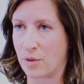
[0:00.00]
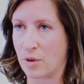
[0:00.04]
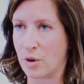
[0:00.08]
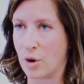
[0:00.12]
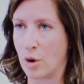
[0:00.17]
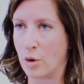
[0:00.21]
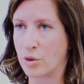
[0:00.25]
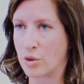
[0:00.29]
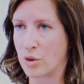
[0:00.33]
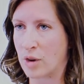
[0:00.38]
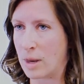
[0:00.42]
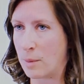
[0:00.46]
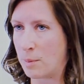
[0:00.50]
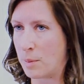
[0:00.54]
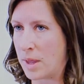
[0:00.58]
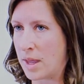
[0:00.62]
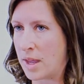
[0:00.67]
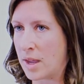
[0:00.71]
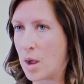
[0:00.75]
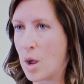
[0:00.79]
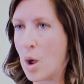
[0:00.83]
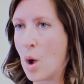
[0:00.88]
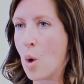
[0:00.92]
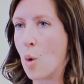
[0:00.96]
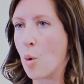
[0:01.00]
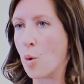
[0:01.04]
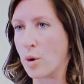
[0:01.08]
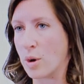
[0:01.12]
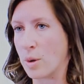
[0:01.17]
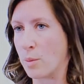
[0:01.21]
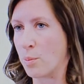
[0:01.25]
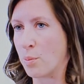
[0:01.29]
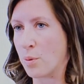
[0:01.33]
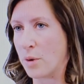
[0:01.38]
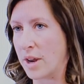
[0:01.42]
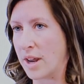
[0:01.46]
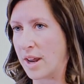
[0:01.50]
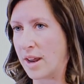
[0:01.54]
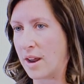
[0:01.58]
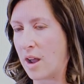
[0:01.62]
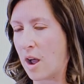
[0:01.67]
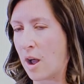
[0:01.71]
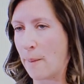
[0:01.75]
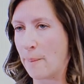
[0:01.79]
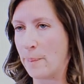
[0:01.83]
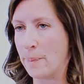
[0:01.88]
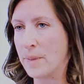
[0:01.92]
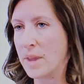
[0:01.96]
for no draping or to bringing
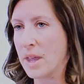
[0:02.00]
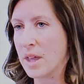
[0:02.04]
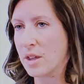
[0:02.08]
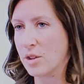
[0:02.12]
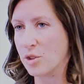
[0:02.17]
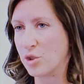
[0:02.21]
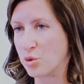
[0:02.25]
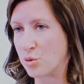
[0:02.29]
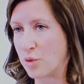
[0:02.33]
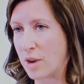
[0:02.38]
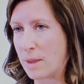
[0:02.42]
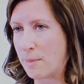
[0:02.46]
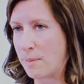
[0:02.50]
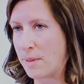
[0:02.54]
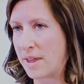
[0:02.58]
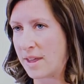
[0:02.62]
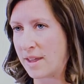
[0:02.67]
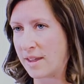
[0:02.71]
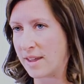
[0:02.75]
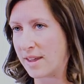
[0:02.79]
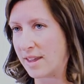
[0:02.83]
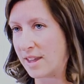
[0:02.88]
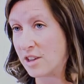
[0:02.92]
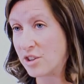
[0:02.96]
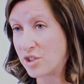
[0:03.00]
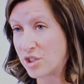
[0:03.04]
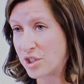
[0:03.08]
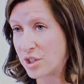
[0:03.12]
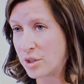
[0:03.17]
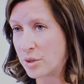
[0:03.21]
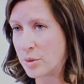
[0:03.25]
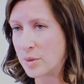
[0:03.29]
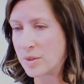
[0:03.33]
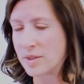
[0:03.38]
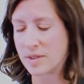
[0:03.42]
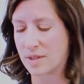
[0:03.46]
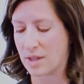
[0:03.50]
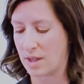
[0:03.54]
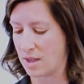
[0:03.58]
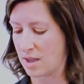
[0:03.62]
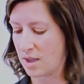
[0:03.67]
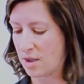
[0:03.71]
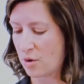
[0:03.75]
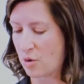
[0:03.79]
up draping issues